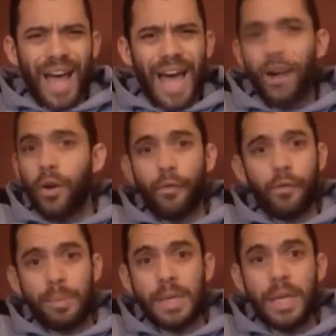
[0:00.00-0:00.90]
I don't know,
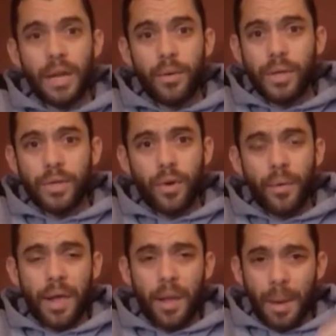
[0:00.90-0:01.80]
for me anyways,
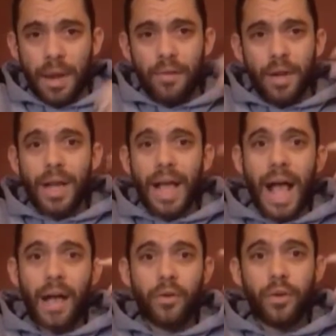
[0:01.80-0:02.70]
growing up, I never had a
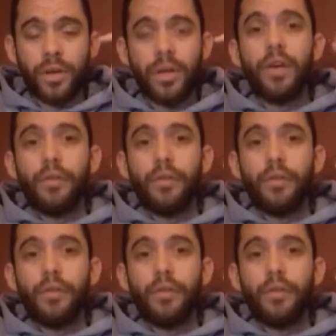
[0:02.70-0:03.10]
concrete